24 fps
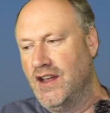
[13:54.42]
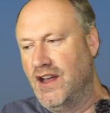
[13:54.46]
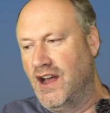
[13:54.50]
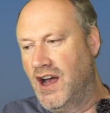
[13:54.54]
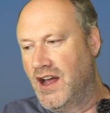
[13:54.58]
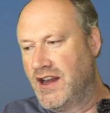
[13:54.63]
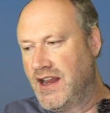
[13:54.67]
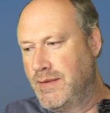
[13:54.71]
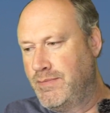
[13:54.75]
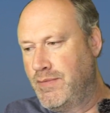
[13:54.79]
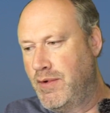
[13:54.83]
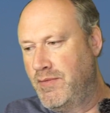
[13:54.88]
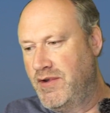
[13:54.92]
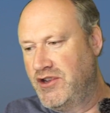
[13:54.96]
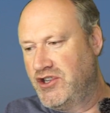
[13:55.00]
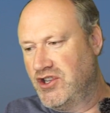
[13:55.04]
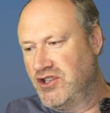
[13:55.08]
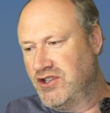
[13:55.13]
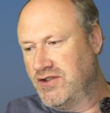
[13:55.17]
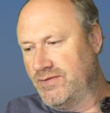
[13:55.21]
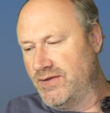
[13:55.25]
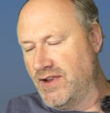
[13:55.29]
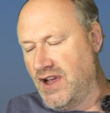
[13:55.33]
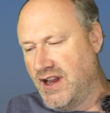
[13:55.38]
I need
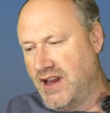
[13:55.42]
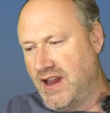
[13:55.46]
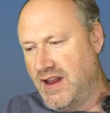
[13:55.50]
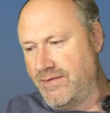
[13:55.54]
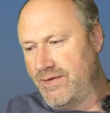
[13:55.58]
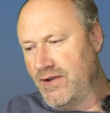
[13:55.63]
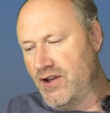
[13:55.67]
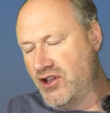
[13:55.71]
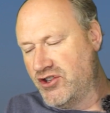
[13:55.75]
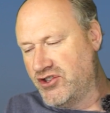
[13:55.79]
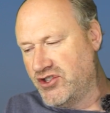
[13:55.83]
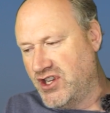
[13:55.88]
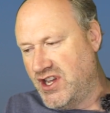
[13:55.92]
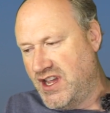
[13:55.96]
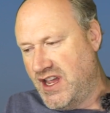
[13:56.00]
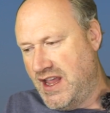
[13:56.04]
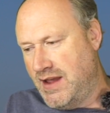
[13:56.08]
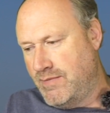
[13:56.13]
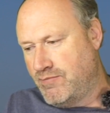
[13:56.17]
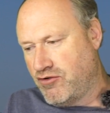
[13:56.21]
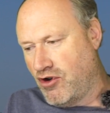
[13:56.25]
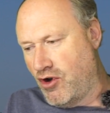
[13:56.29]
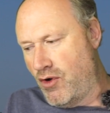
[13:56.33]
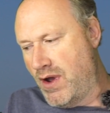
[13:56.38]
permission to fly an
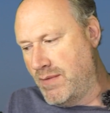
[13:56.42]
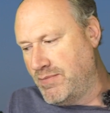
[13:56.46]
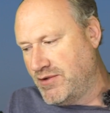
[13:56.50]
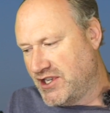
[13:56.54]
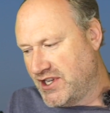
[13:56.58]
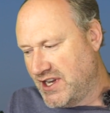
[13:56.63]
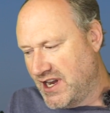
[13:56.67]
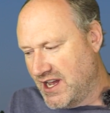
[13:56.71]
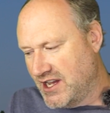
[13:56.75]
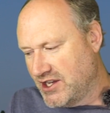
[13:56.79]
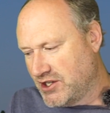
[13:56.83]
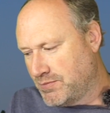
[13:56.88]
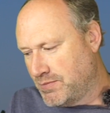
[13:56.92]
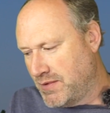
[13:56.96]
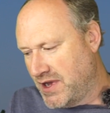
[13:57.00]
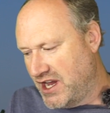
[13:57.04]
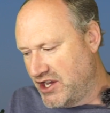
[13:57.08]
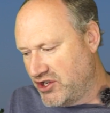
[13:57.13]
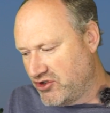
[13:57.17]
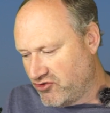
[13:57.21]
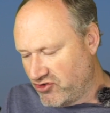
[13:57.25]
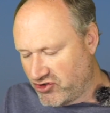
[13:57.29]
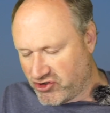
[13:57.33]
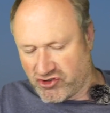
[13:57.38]
FRZ, prohibited
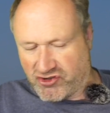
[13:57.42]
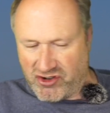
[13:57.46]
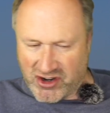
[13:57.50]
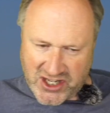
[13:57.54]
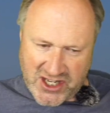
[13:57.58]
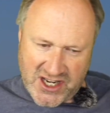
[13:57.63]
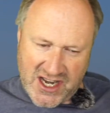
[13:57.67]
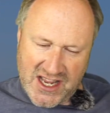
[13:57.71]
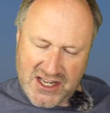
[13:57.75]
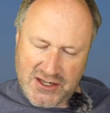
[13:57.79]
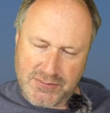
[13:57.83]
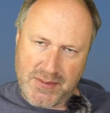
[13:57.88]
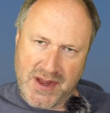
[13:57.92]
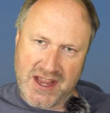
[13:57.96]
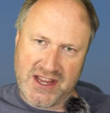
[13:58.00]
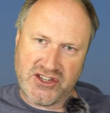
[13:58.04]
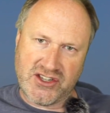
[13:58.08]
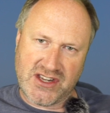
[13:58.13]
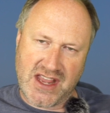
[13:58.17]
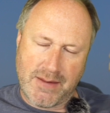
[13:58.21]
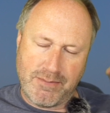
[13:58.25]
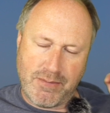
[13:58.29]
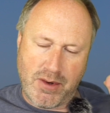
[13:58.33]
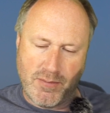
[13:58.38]
airspace, restricted
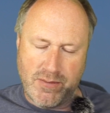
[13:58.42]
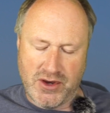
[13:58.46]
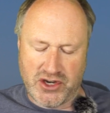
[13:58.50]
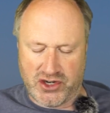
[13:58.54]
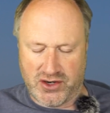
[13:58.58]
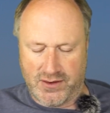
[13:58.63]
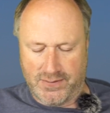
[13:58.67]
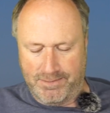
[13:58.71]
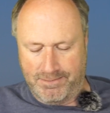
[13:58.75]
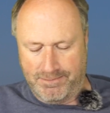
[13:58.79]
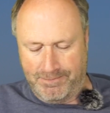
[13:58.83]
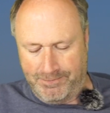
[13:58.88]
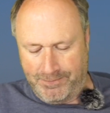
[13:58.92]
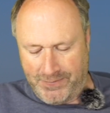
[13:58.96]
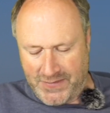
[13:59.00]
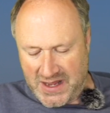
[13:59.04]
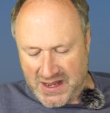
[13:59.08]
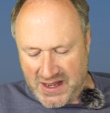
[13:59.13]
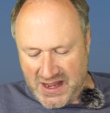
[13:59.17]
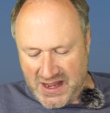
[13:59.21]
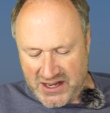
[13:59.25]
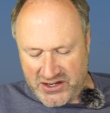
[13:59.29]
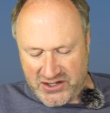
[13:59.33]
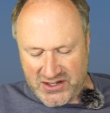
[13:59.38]
airspace, get permission.
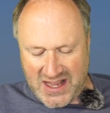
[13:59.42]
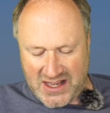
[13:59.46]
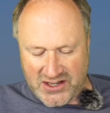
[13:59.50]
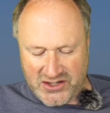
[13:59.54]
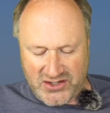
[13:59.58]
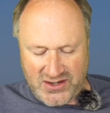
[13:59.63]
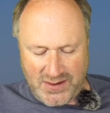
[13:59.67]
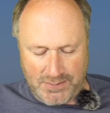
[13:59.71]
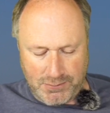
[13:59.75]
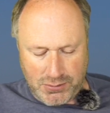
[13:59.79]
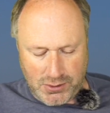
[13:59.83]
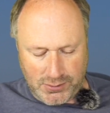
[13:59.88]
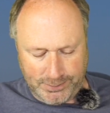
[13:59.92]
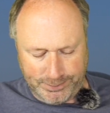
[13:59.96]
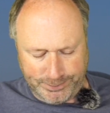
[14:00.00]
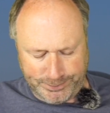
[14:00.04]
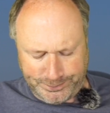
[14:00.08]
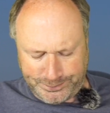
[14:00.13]
It's that simple.